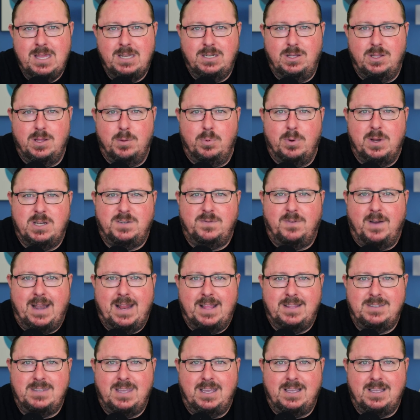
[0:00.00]
do the bridge
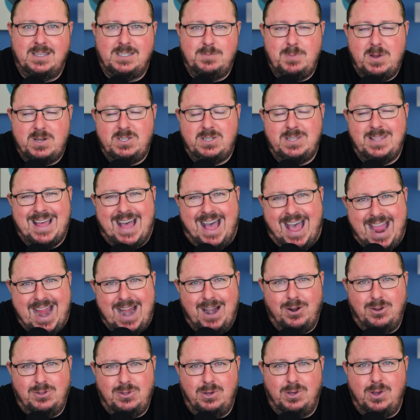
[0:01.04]
financing, especially the
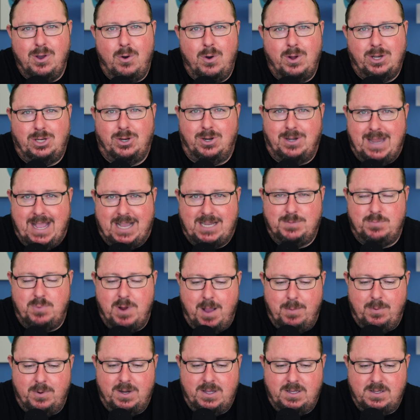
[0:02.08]
higher you go on your next
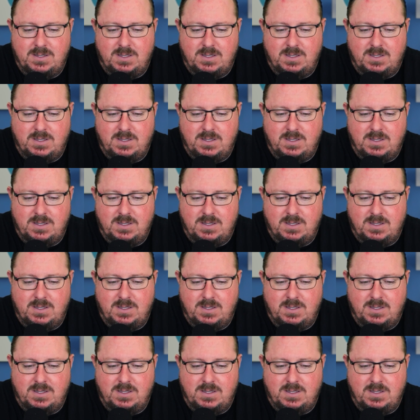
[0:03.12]
property.